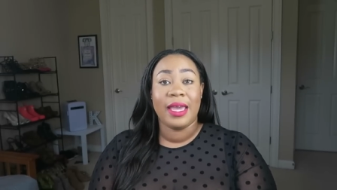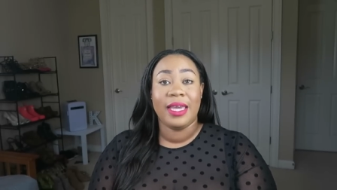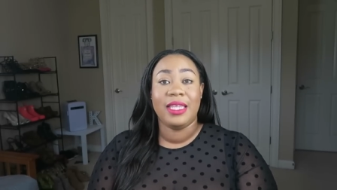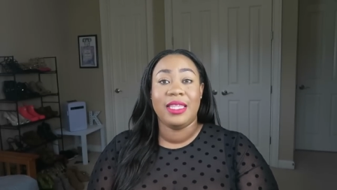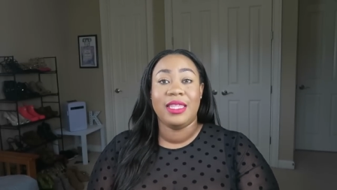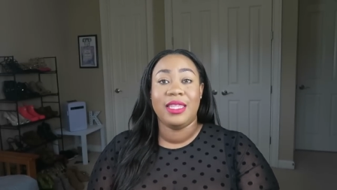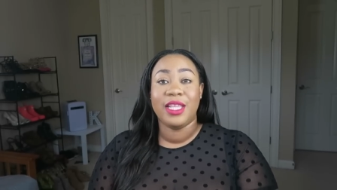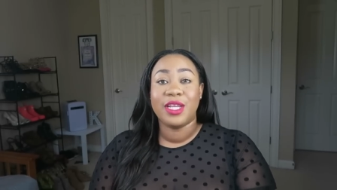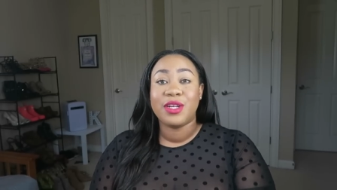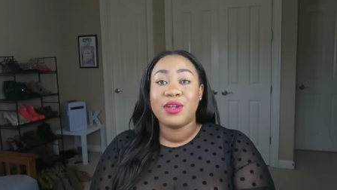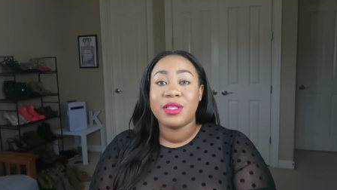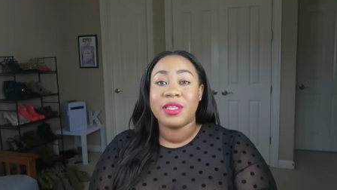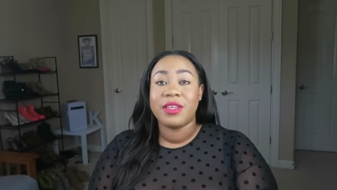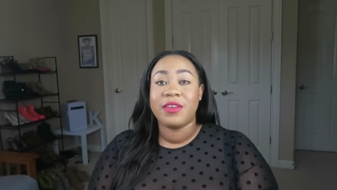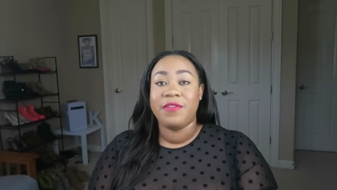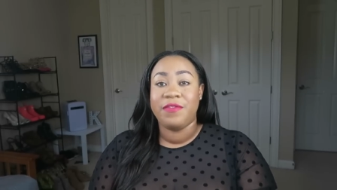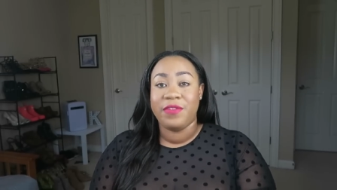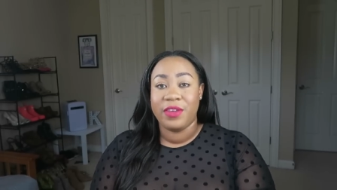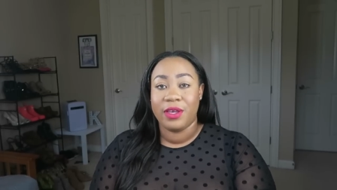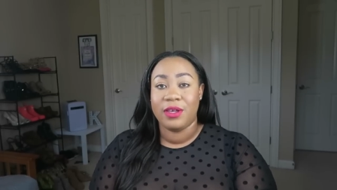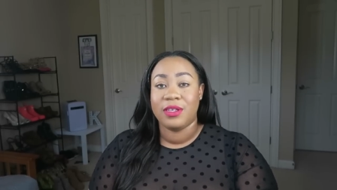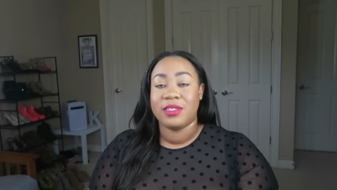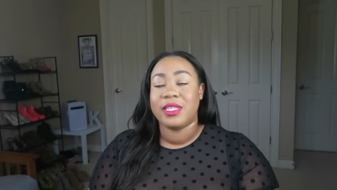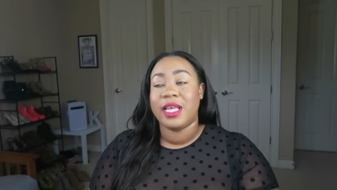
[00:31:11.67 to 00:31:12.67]
It literally
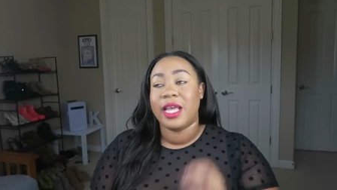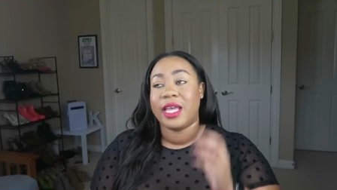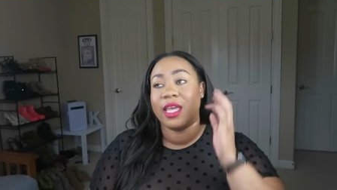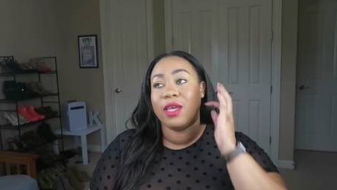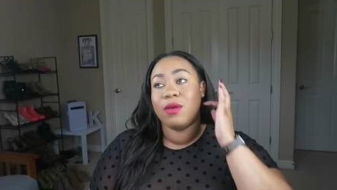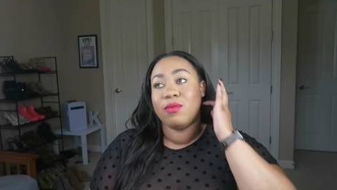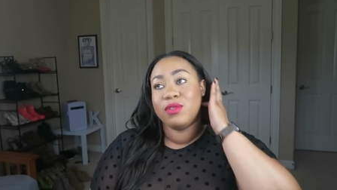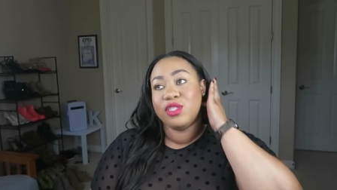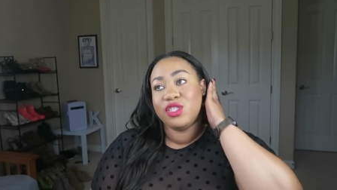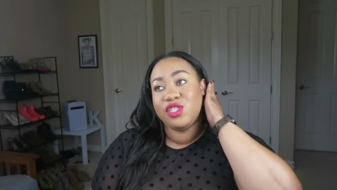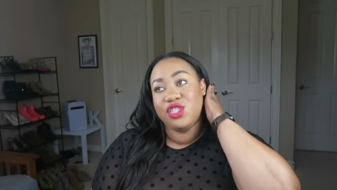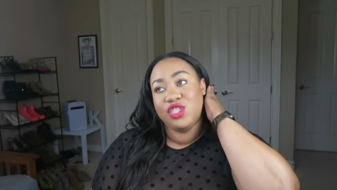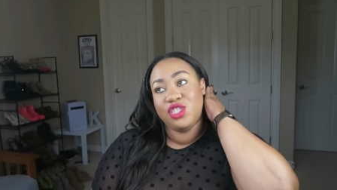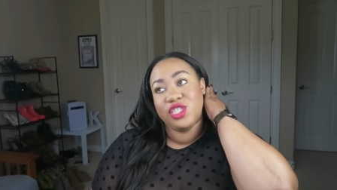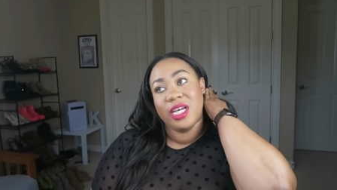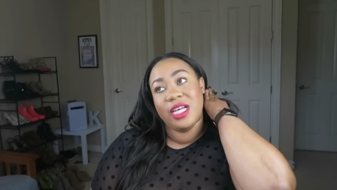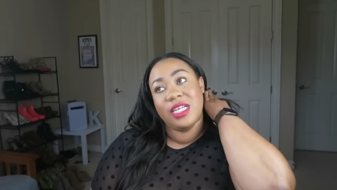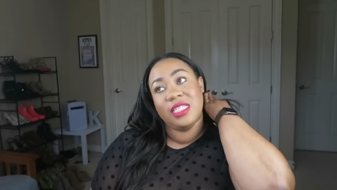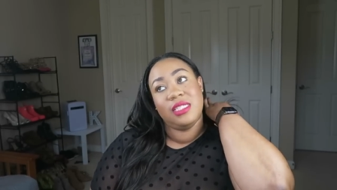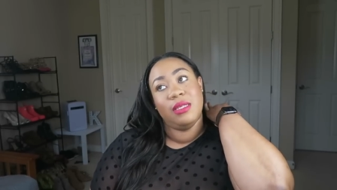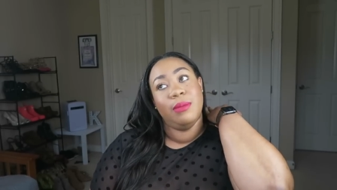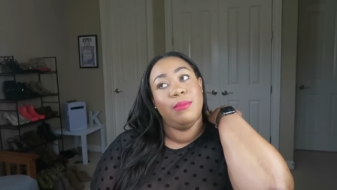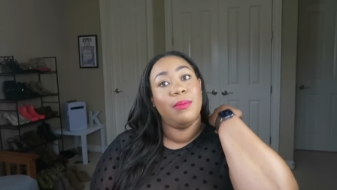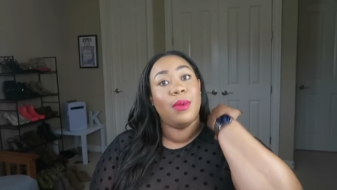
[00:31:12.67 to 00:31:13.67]
feels like it was
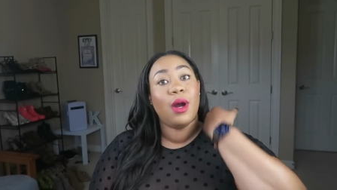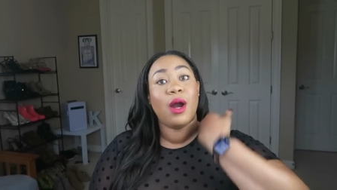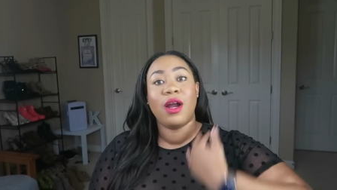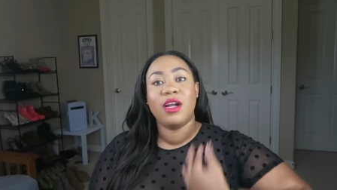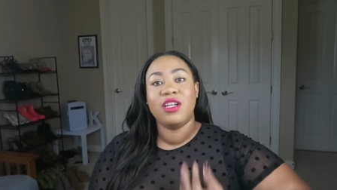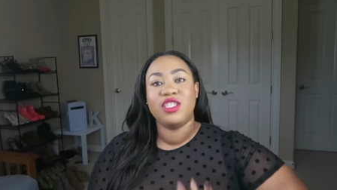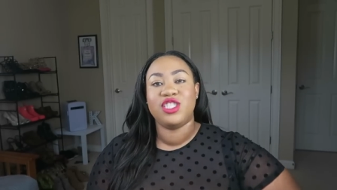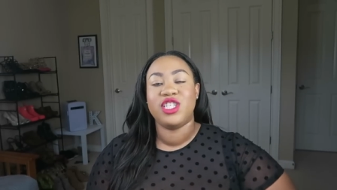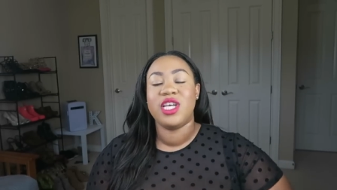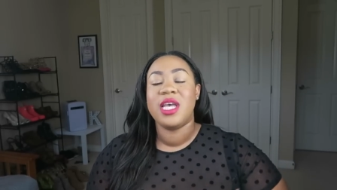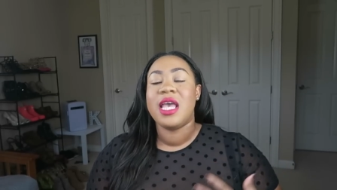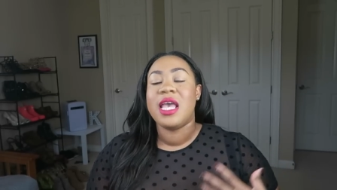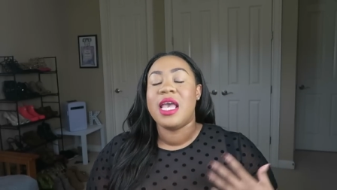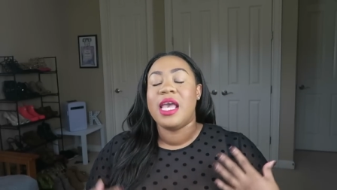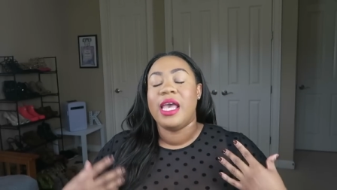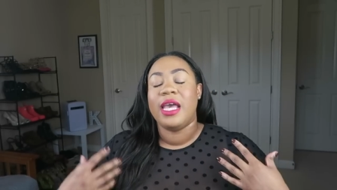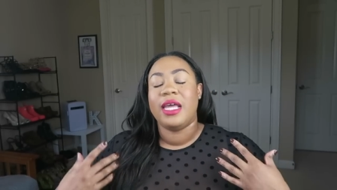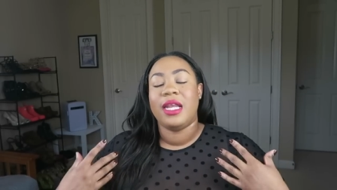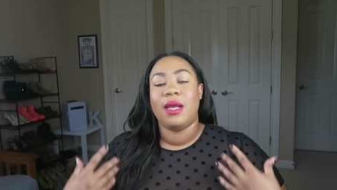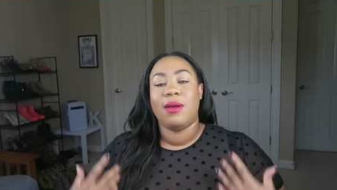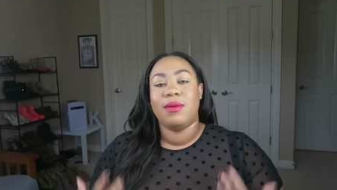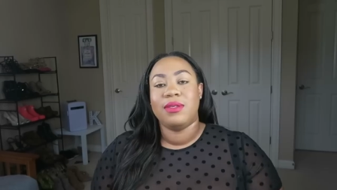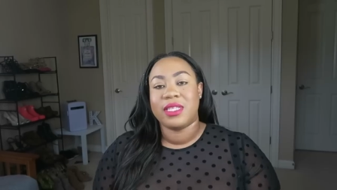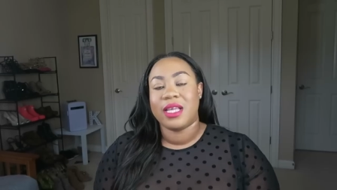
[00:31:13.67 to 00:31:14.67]
just March
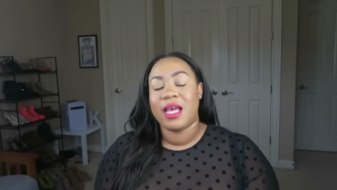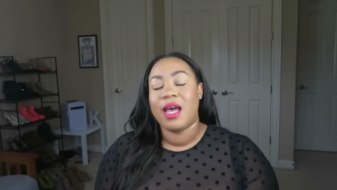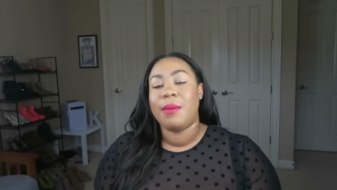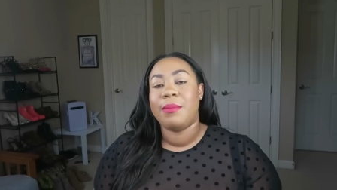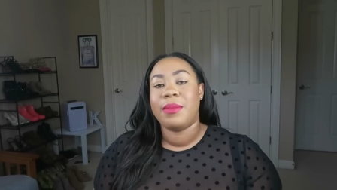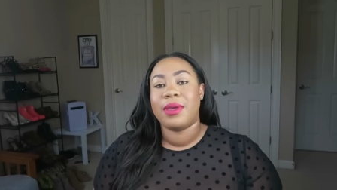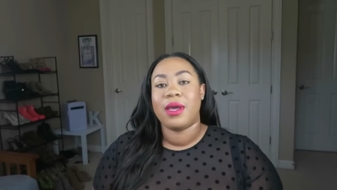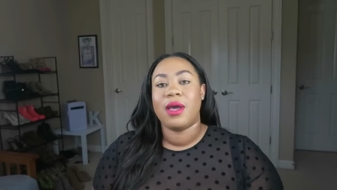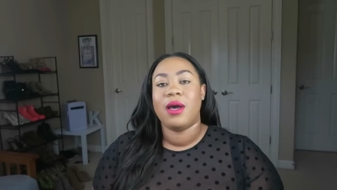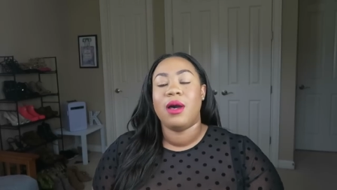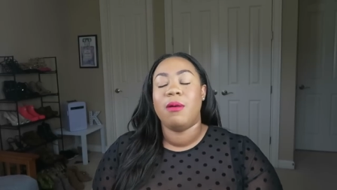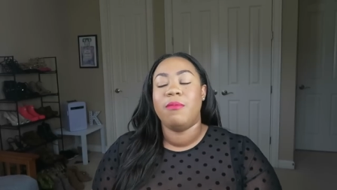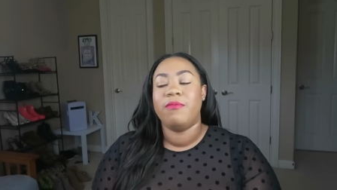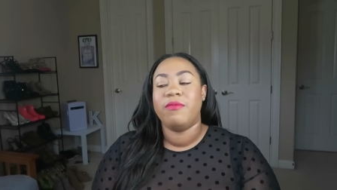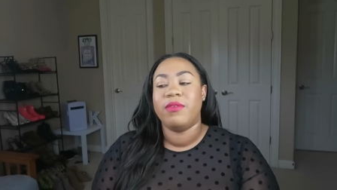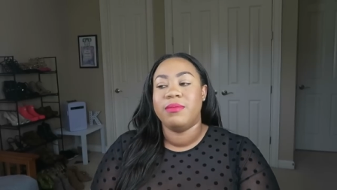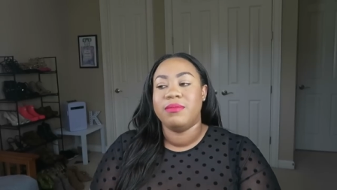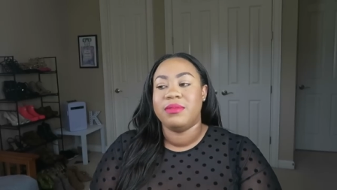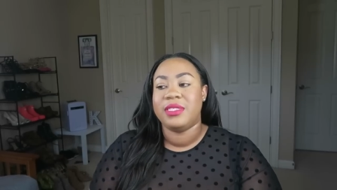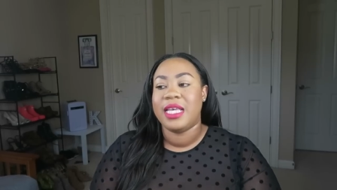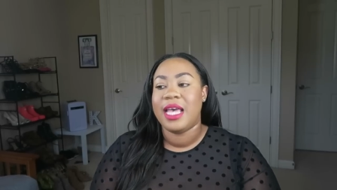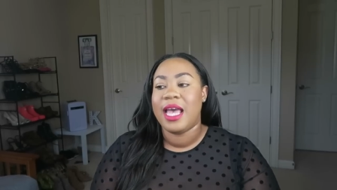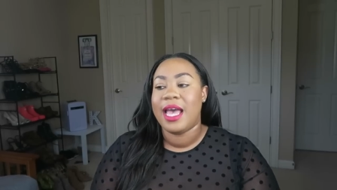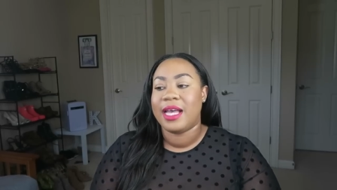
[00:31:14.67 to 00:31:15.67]
and I was coming home
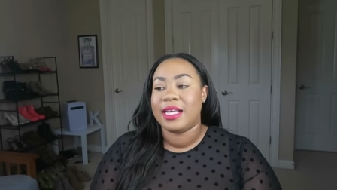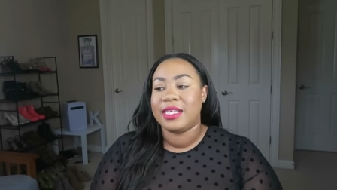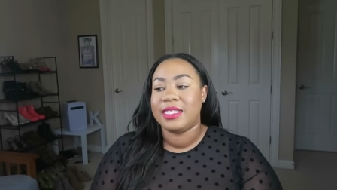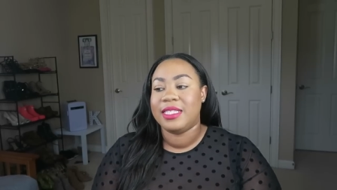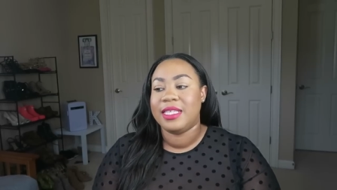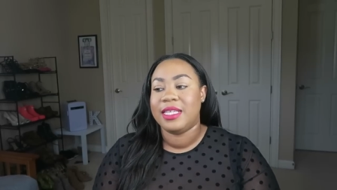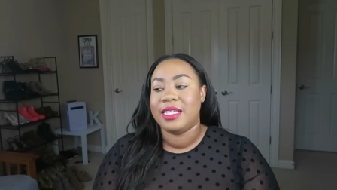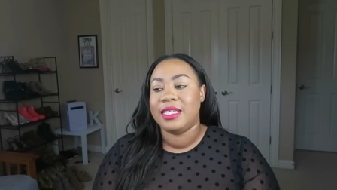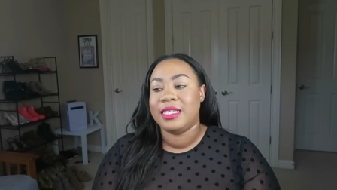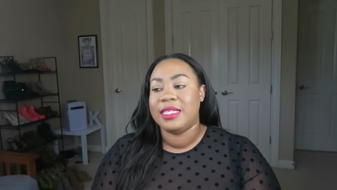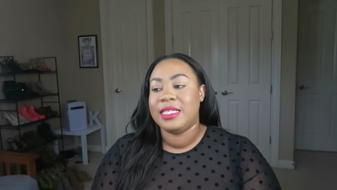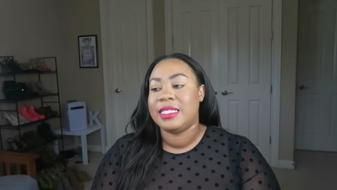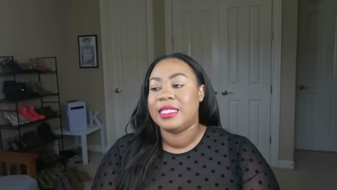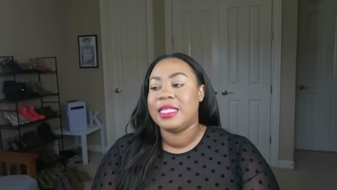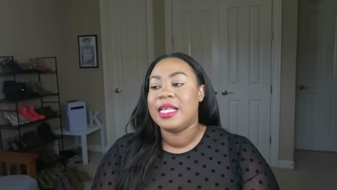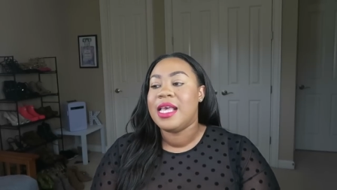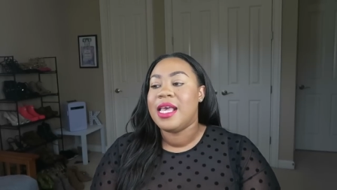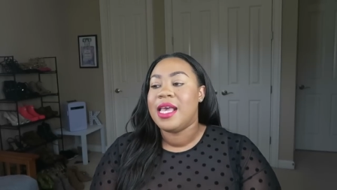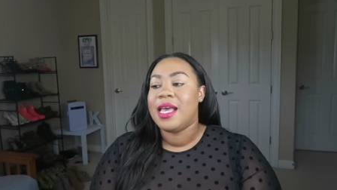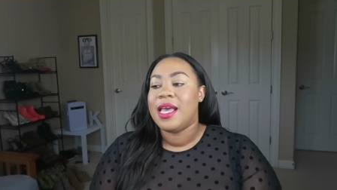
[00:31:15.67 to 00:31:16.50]
from Texas.